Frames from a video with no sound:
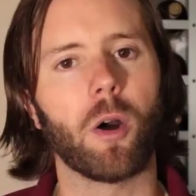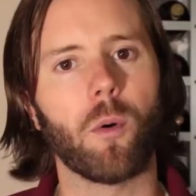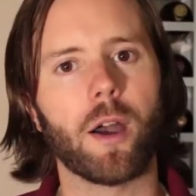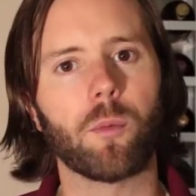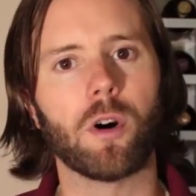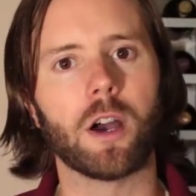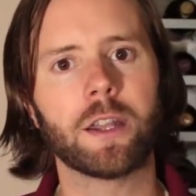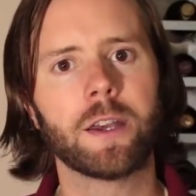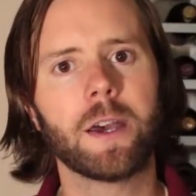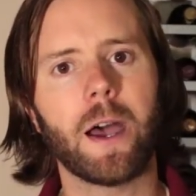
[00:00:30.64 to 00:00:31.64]
white
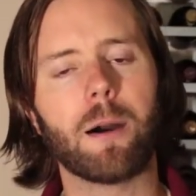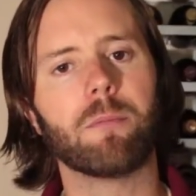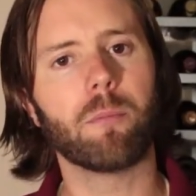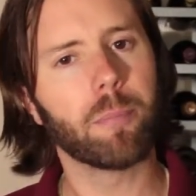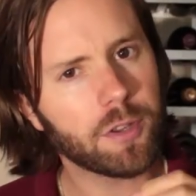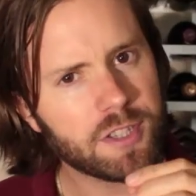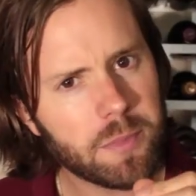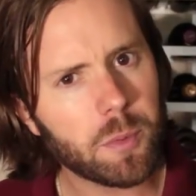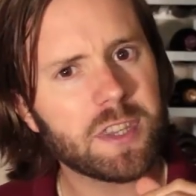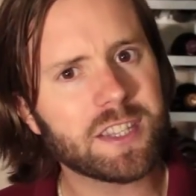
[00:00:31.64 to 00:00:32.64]
wine, um, but
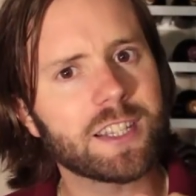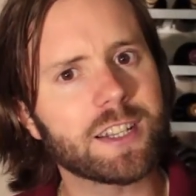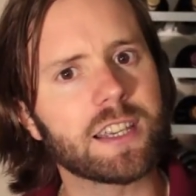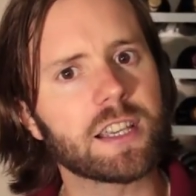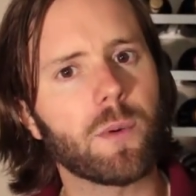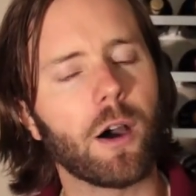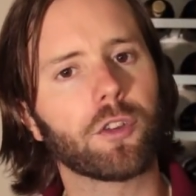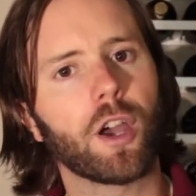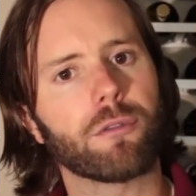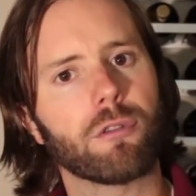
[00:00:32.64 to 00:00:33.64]
something with acidity as well,
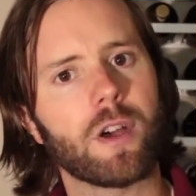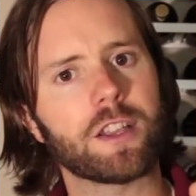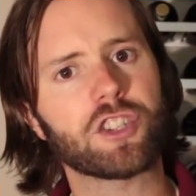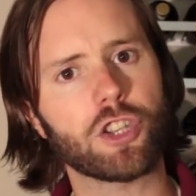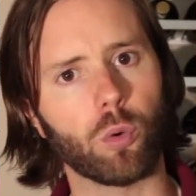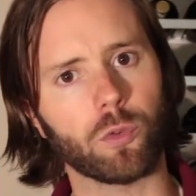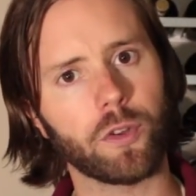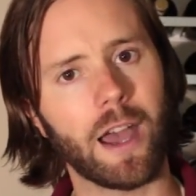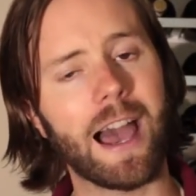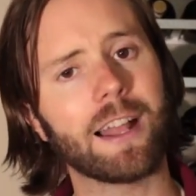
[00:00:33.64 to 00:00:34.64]
is cut through that
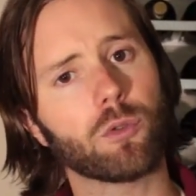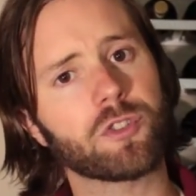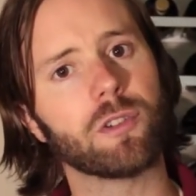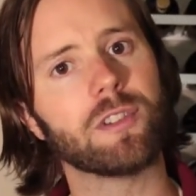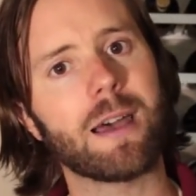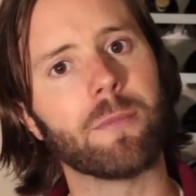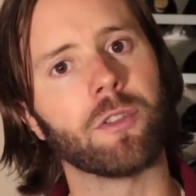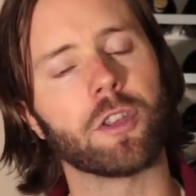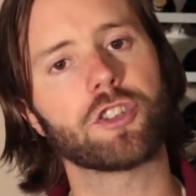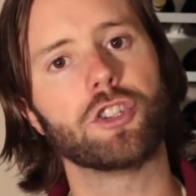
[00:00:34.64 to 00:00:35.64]
salt and also
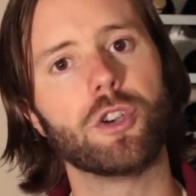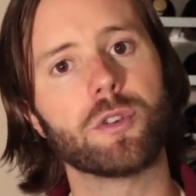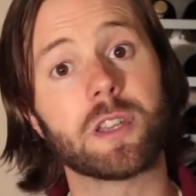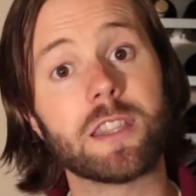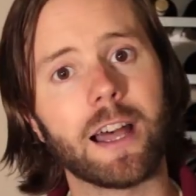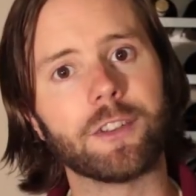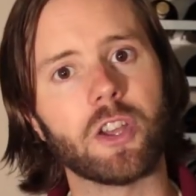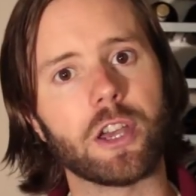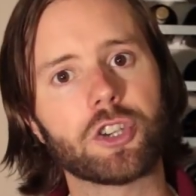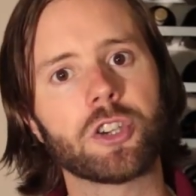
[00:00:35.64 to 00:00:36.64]
lemon that's used in that
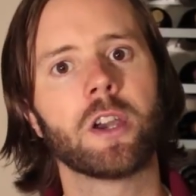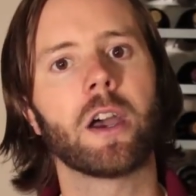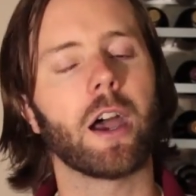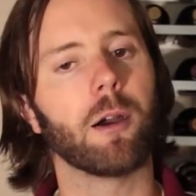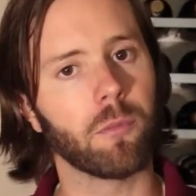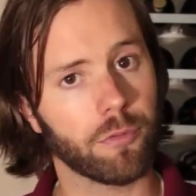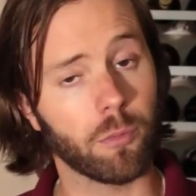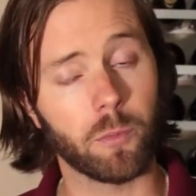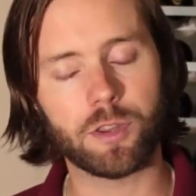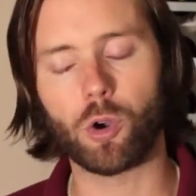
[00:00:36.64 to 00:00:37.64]
dish um,
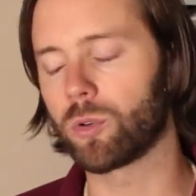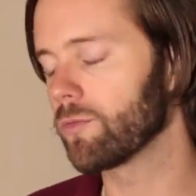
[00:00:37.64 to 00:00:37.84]
from, with Gordon